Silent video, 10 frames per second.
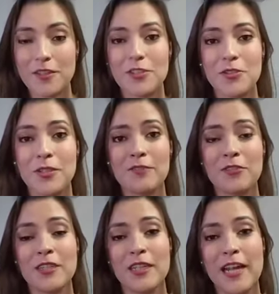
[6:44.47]
So if
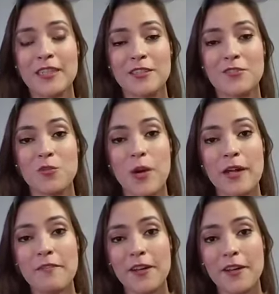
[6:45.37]
you need access to
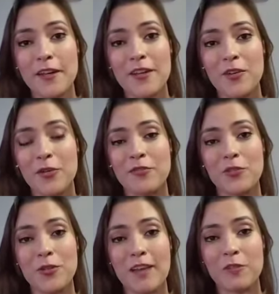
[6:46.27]
Wi-Fi or if you
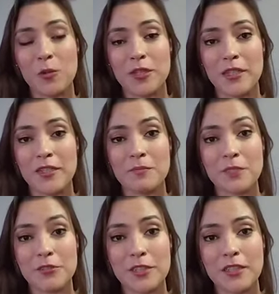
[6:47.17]
don't have a working
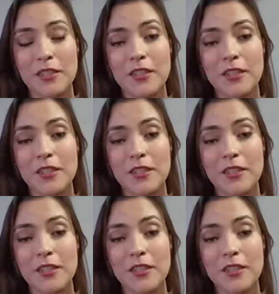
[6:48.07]
computer,